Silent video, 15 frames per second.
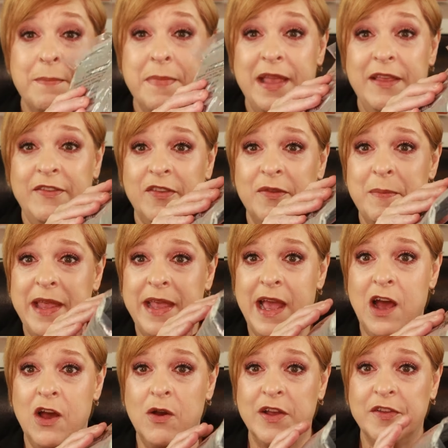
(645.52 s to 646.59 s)
amazes me
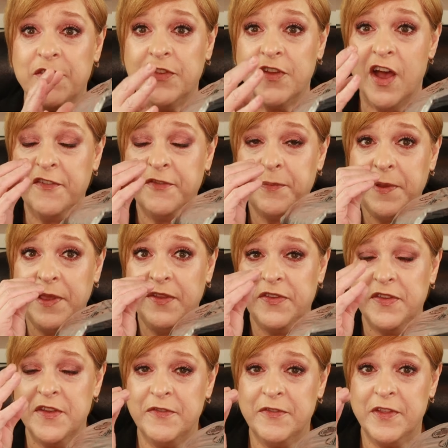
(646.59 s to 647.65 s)
how a soft
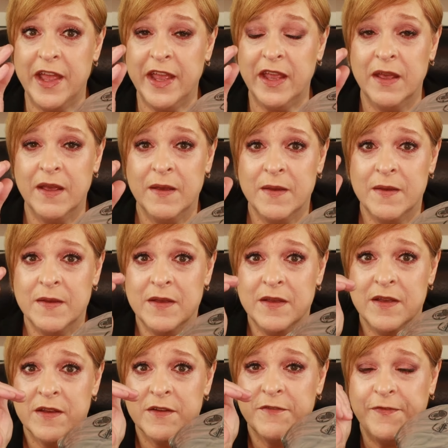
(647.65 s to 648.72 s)
piece of like
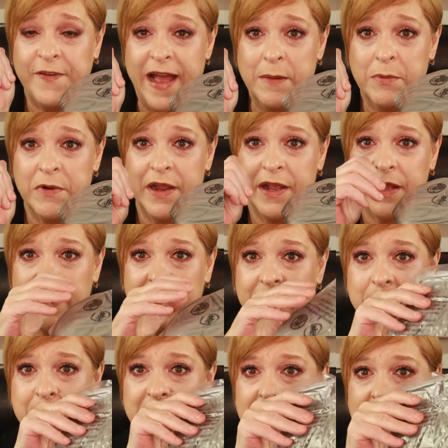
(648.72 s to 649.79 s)
fabric
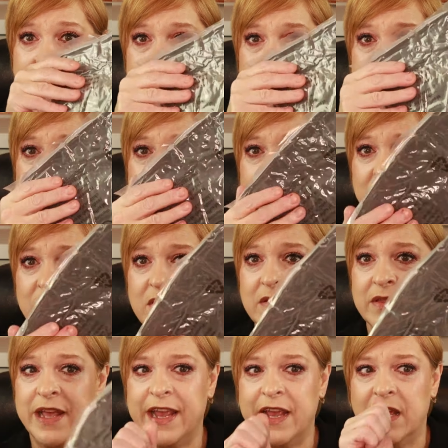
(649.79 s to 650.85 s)
can become
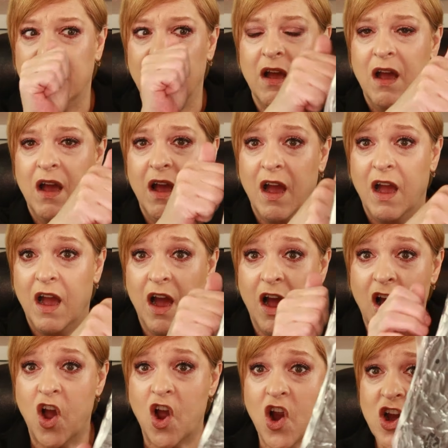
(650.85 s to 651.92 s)
like
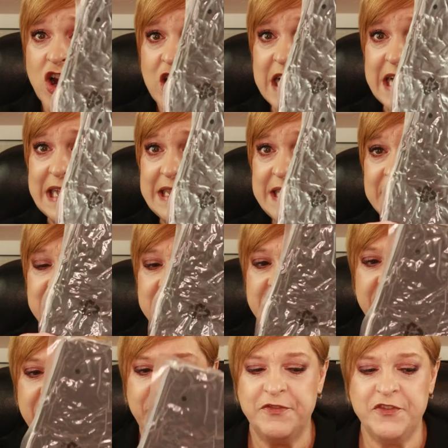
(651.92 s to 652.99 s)
hard and
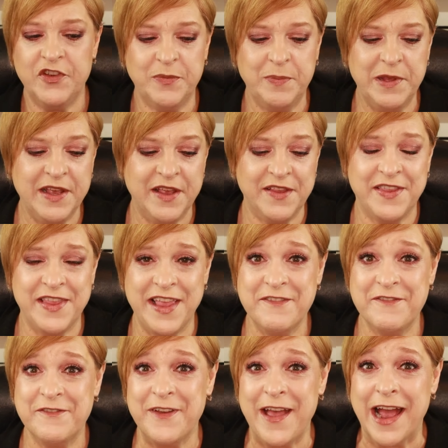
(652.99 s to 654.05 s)
stiff just because
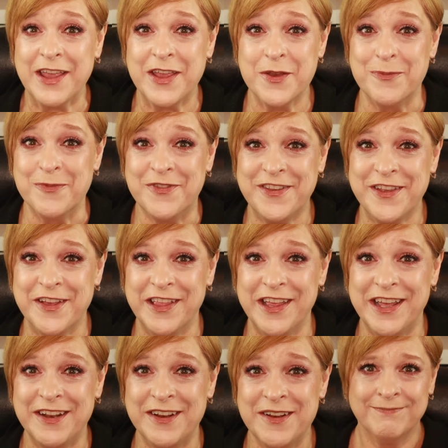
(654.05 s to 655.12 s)
they vacuum seal
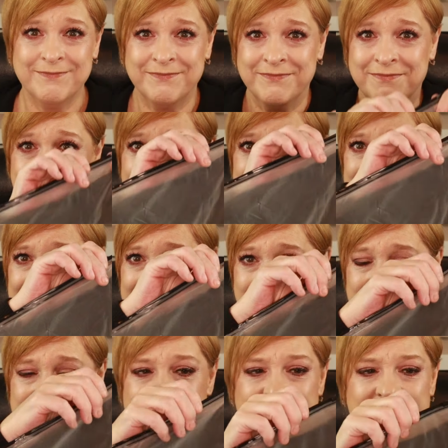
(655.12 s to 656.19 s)
it. All right,
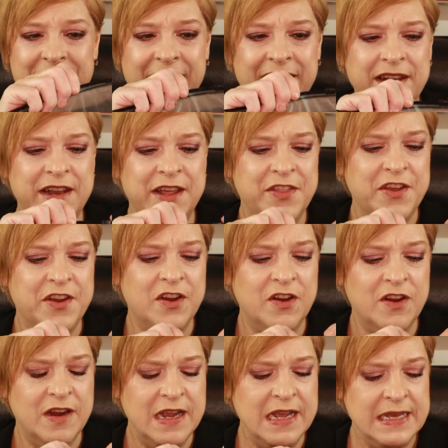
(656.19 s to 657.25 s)
we have
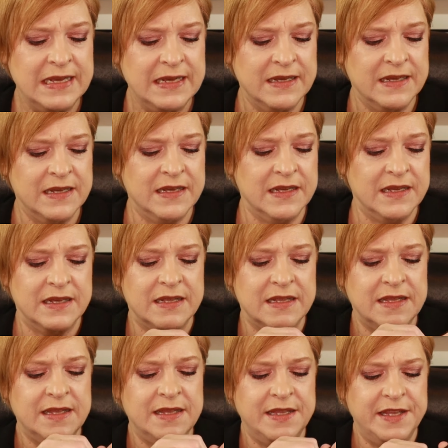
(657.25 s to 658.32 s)
another
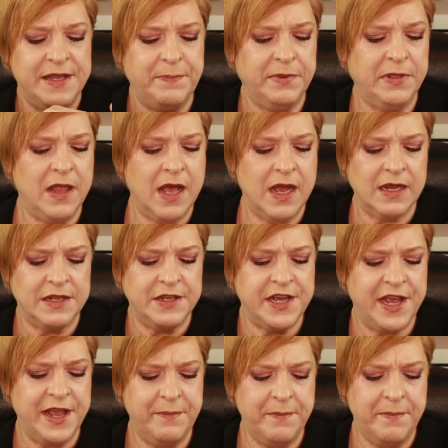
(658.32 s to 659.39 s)
Ziploc
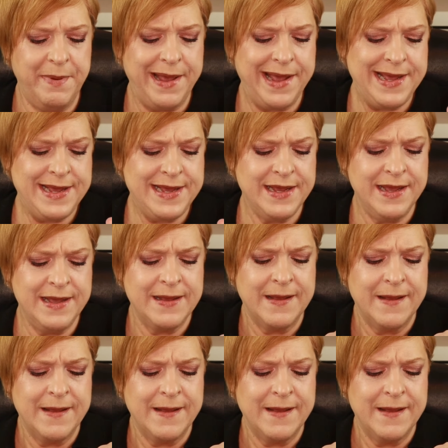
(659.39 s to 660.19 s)
type bag.